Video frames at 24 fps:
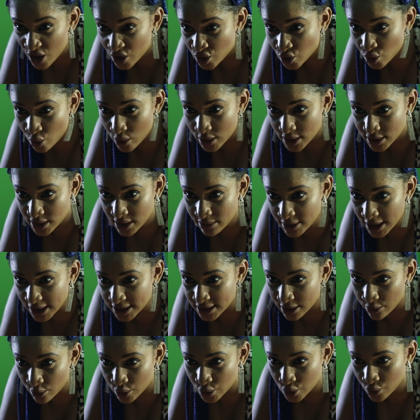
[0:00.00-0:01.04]
So it seemed
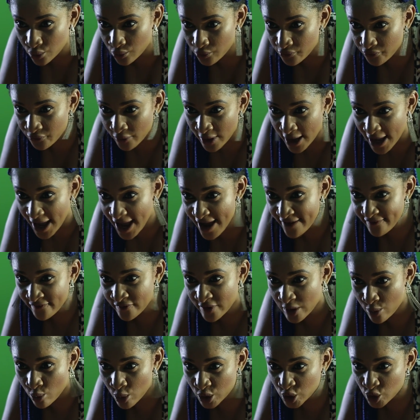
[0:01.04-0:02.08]
that it was cool for
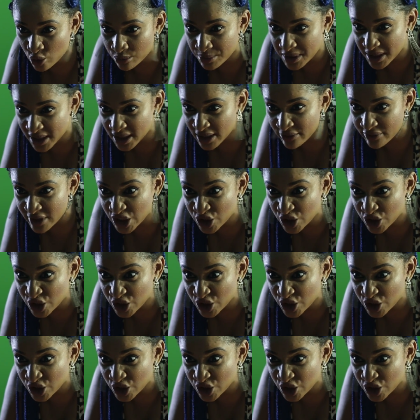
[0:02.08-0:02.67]
everyone to be in a